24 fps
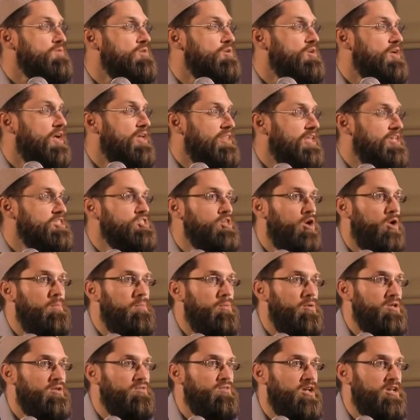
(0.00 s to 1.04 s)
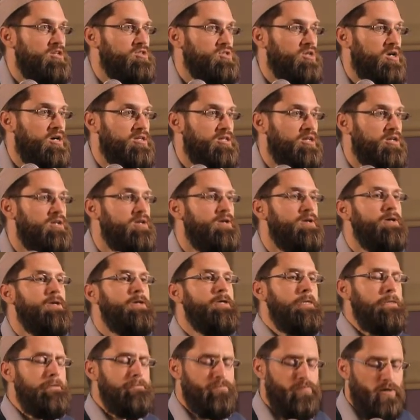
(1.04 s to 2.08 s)
Okay, that's the whole point of Laylatul Qadr.
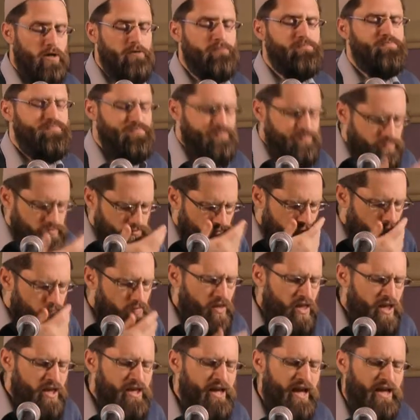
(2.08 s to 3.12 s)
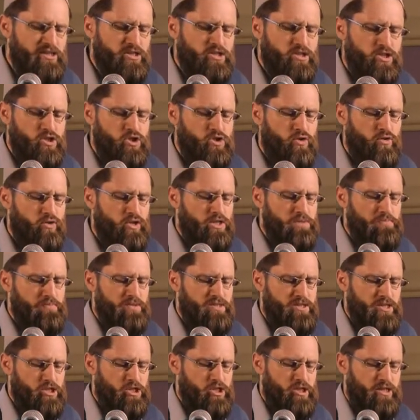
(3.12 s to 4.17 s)
But yes, the strongest
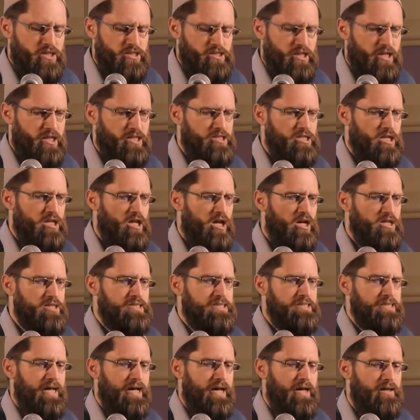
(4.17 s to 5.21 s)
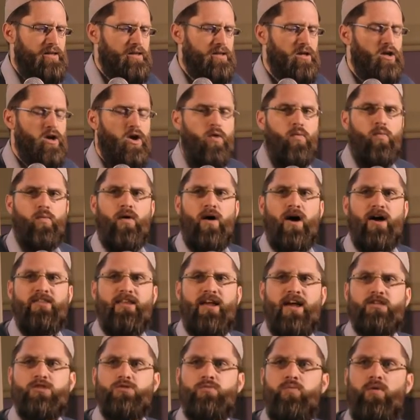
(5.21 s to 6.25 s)
position is that it's the last 10. And
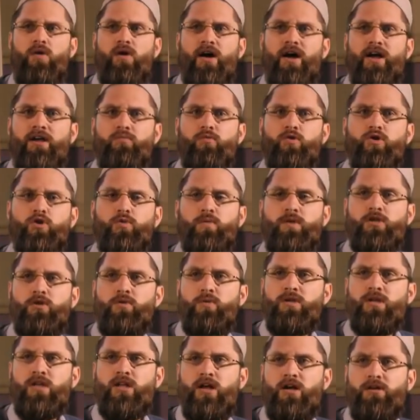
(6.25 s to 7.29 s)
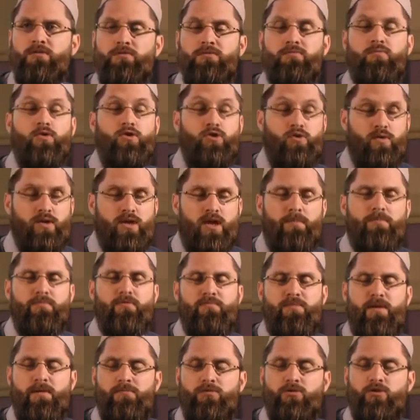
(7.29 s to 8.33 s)
that's why, what do a number
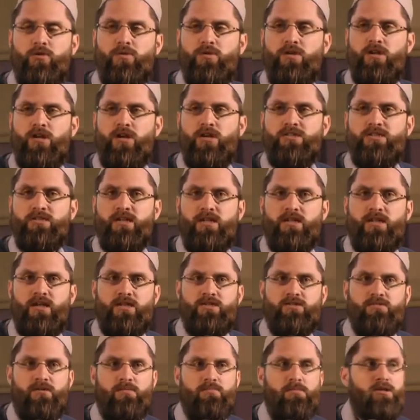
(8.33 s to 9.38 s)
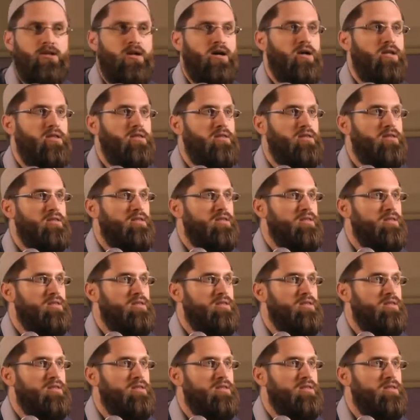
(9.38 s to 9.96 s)
of people do in the last 10 days of Ramadan?